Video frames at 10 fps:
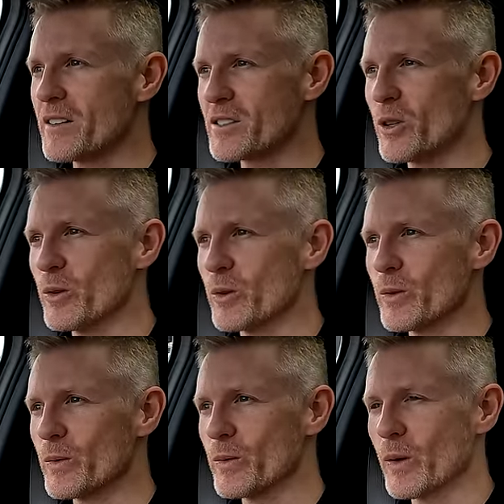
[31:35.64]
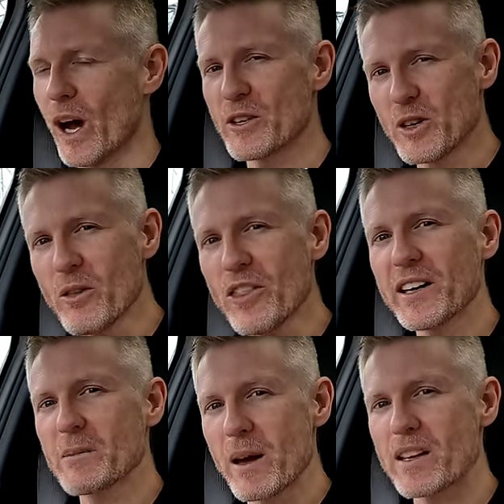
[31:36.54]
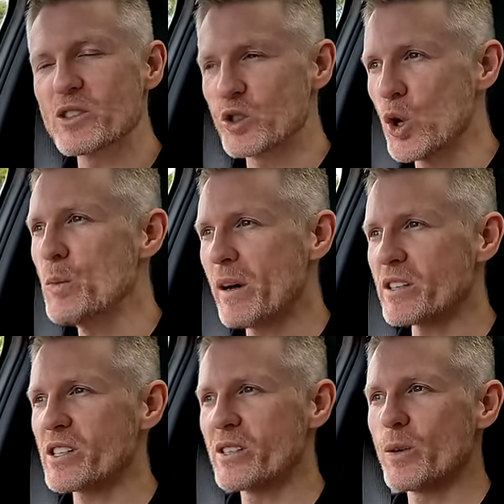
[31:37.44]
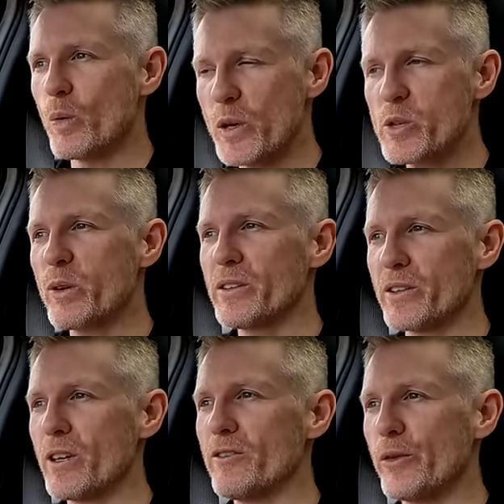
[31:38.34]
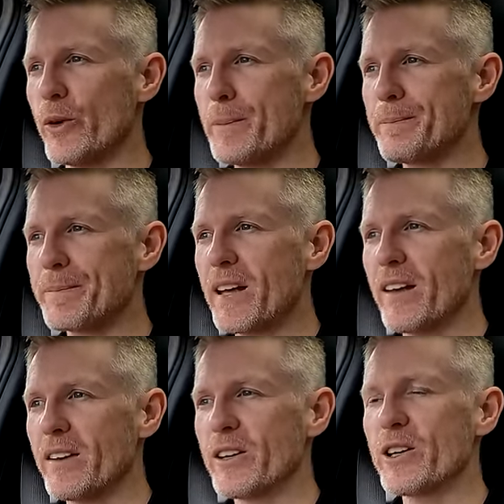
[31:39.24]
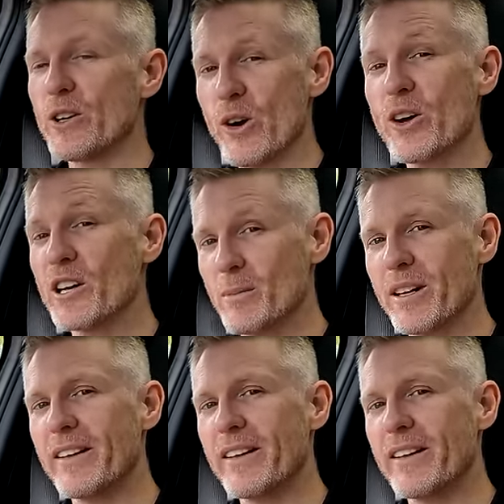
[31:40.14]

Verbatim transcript: So I don't think it matters too much which one you go for, you're not going to be